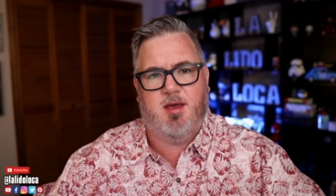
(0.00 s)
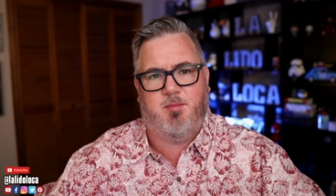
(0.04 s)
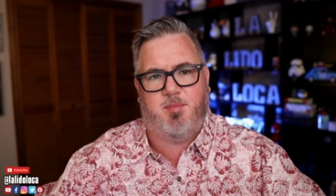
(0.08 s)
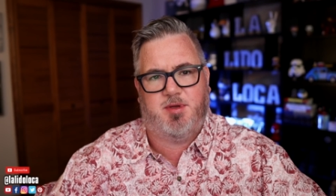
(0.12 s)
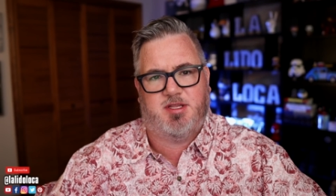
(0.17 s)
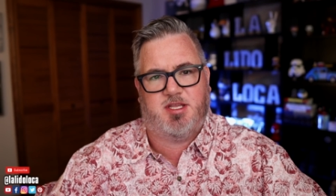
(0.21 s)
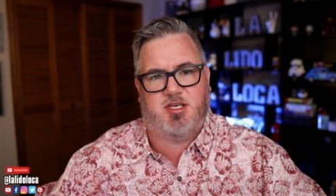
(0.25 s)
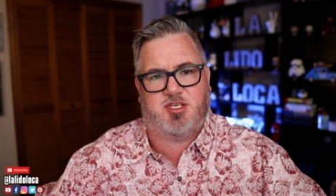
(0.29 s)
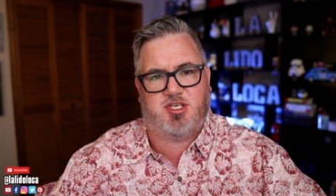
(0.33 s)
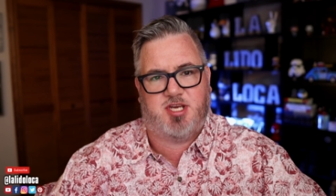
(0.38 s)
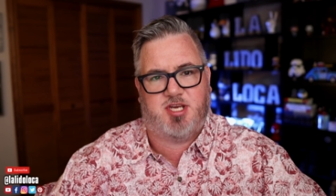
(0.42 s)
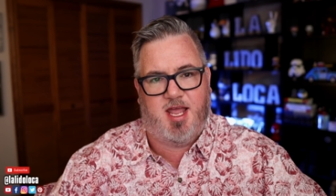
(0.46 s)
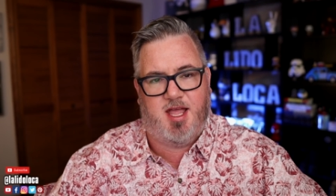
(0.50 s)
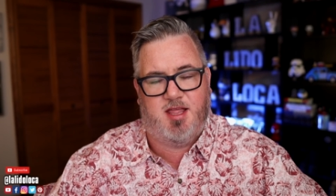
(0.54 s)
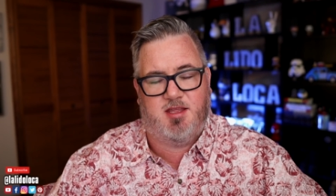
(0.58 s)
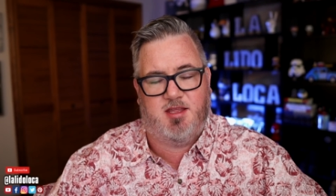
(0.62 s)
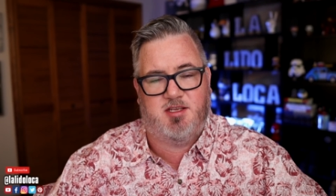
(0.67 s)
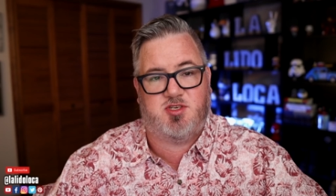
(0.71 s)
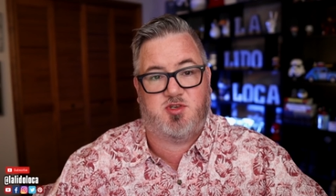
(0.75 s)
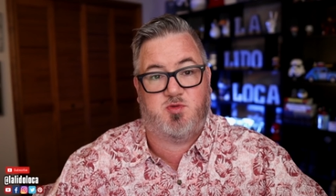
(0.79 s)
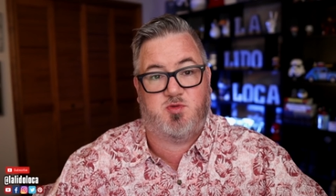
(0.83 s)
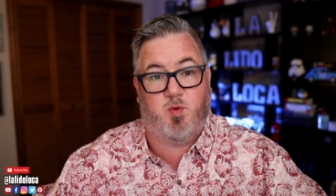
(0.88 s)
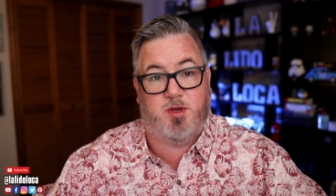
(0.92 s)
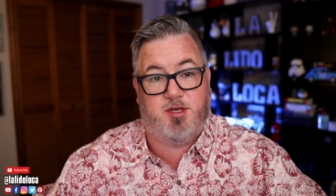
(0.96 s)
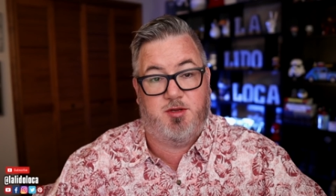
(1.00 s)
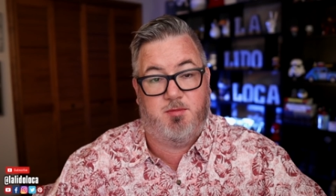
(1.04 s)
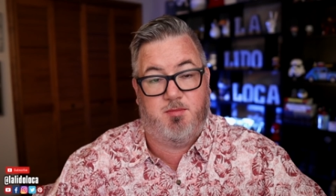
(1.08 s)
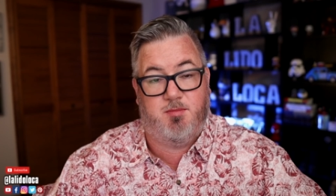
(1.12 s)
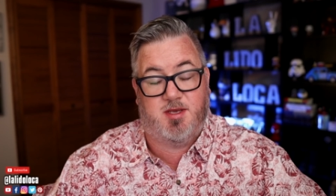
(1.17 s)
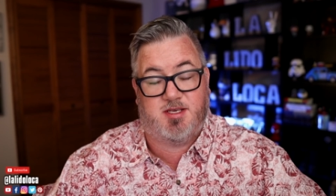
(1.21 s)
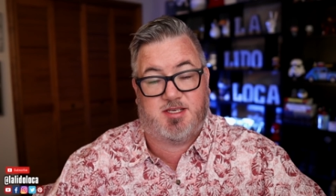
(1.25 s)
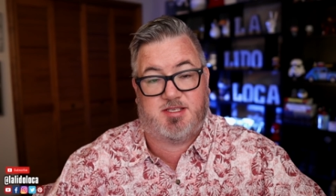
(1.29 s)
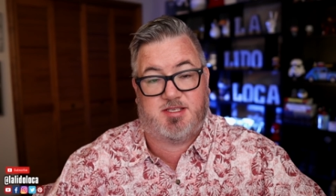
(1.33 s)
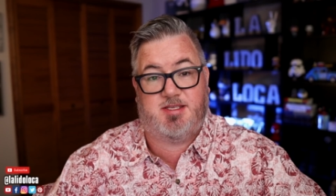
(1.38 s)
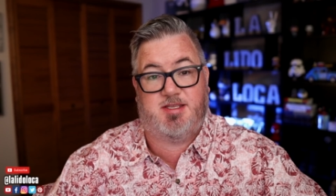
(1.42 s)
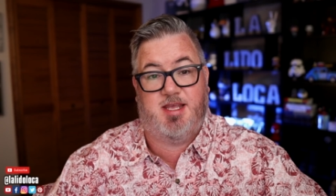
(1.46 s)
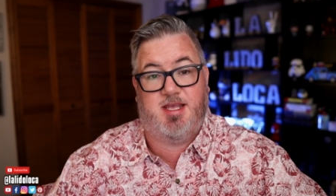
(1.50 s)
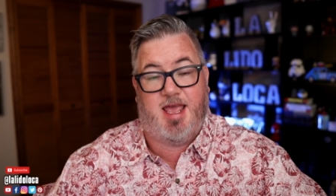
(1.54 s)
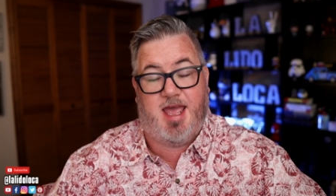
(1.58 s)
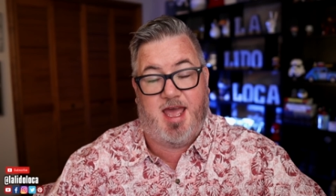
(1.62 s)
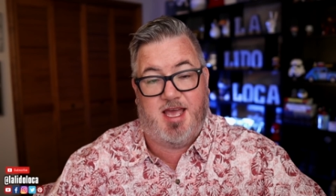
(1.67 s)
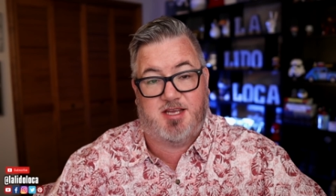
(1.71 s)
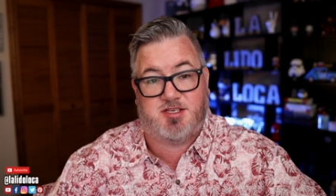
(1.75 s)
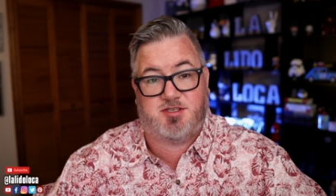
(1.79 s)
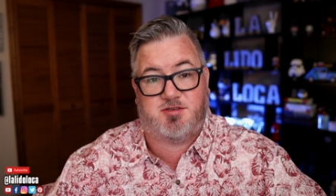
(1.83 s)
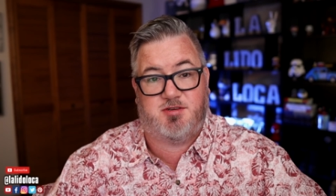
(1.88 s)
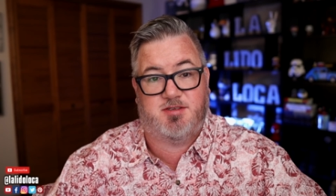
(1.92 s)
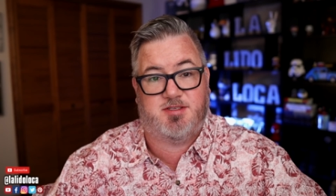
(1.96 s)
But the challenge when you mix the
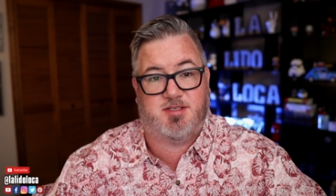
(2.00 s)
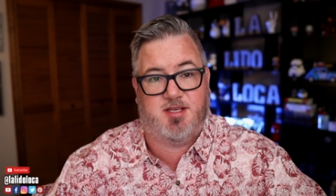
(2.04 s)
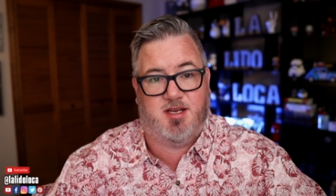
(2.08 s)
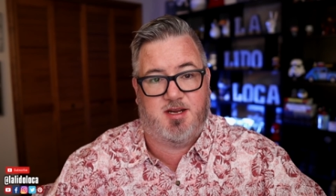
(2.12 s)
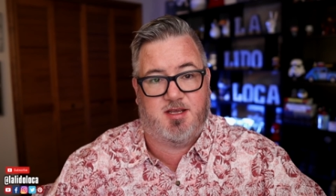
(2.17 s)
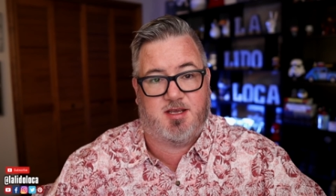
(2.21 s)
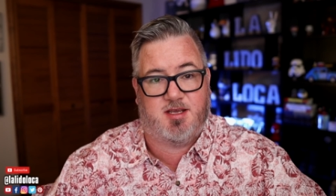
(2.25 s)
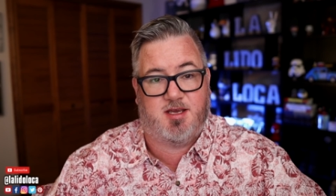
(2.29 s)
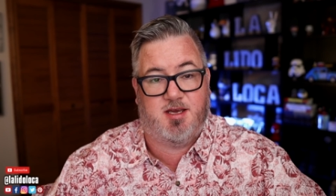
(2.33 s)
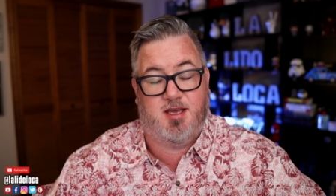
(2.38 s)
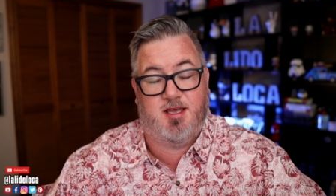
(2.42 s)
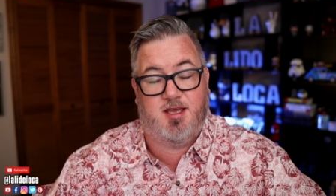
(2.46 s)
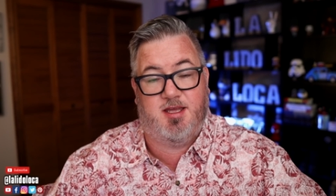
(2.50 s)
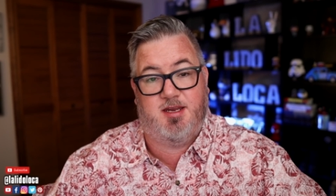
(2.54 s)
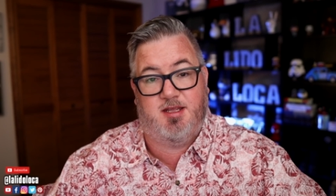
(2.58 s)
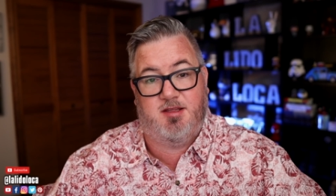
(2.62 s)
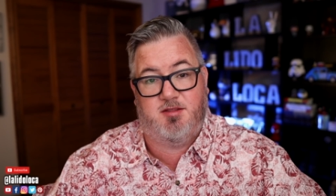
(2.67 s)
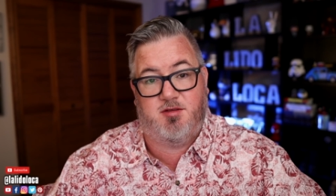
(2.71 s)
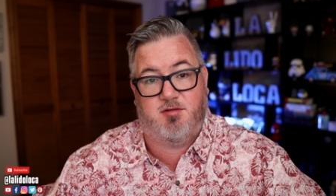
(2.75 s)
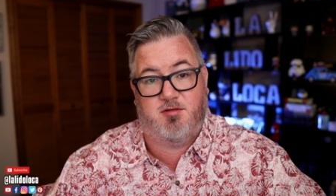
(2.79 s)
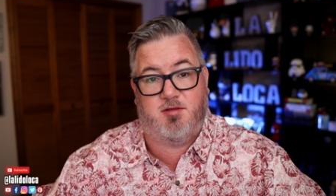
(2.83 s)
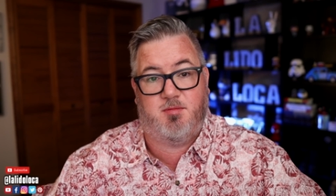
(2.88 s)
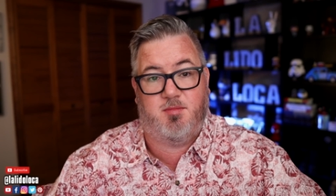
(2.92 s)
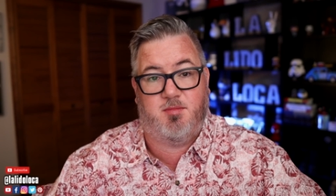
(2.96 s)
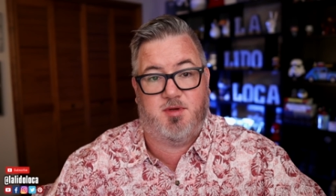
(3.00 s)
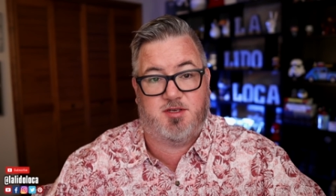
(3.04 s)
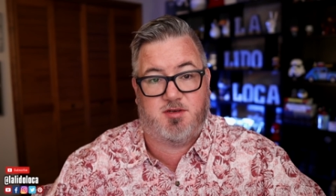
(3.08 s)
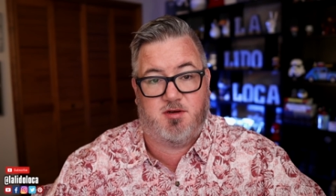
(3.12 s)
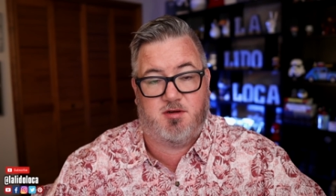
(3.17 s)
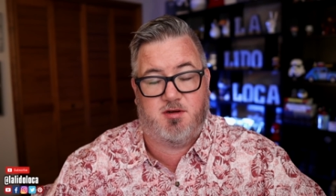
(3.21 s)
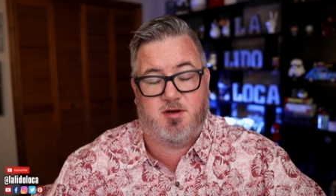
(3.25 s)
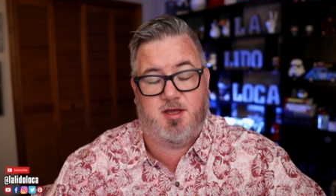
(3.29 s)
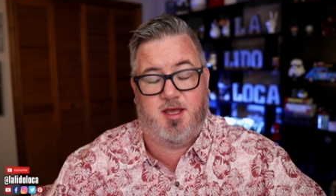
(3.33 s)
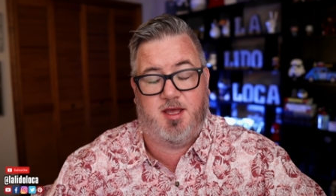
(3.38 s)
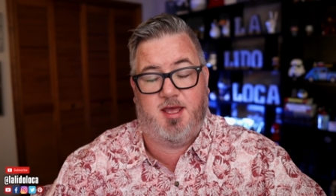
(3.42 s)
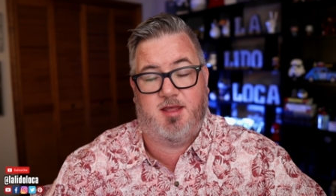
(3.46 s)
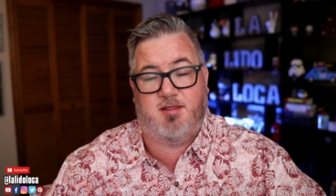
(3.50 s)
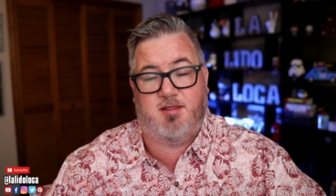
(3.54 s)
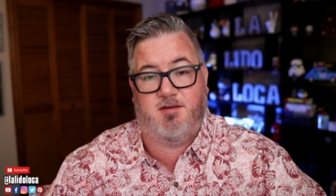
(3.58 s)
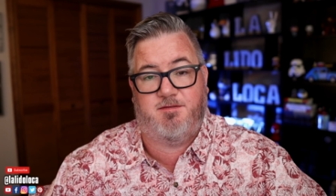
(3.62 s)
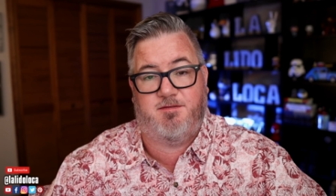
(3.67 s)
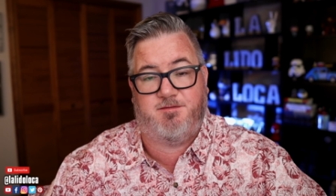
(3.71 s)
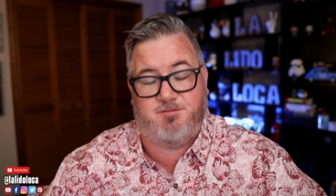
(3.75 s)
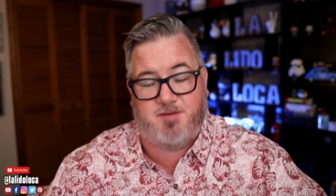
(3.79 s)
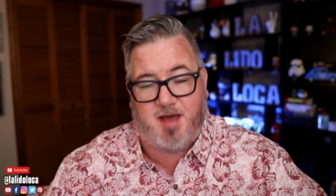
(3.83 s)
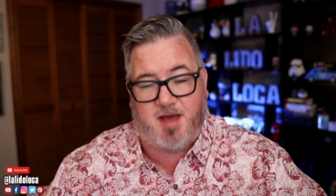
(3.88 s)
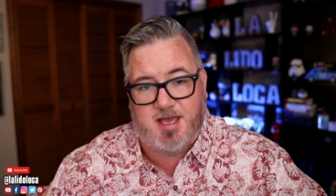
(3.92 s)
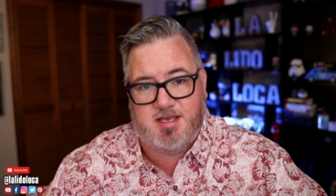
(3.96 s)
AstraZeneca and either the Moderna and the
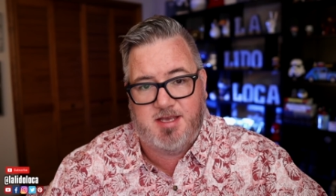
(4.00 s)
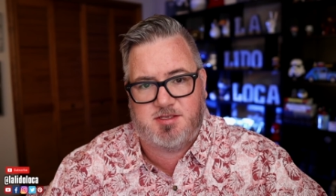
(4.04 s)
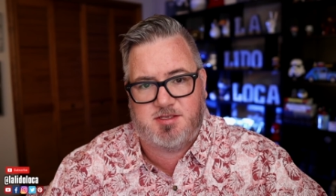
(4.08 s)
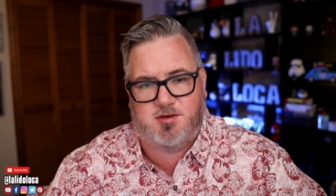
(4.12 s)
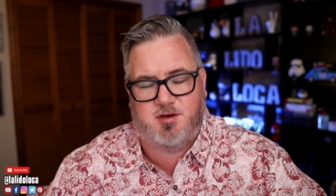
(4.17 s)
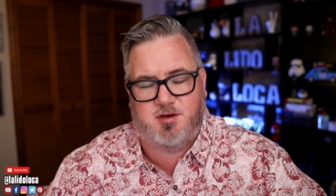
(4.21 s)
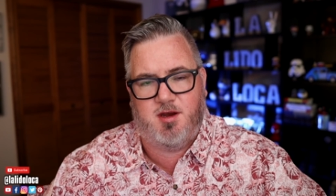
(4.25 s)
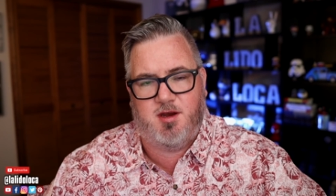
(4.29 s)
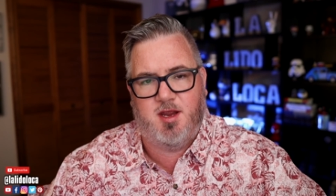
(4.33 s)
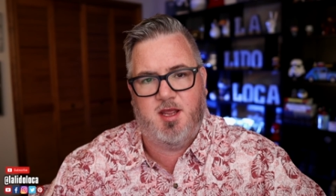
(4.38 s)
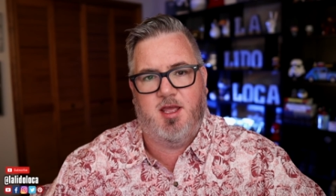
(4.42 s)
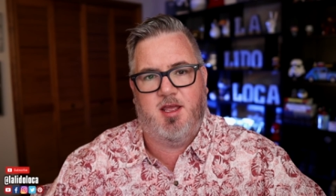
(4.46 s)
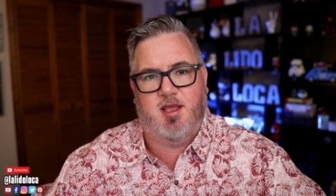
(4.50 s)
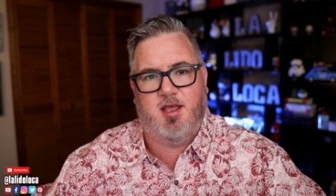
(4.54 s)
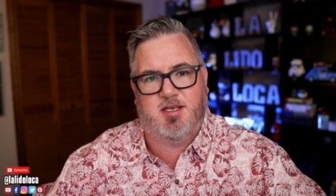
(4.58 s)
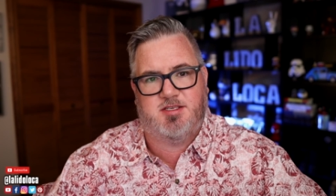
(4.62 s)
Pfizer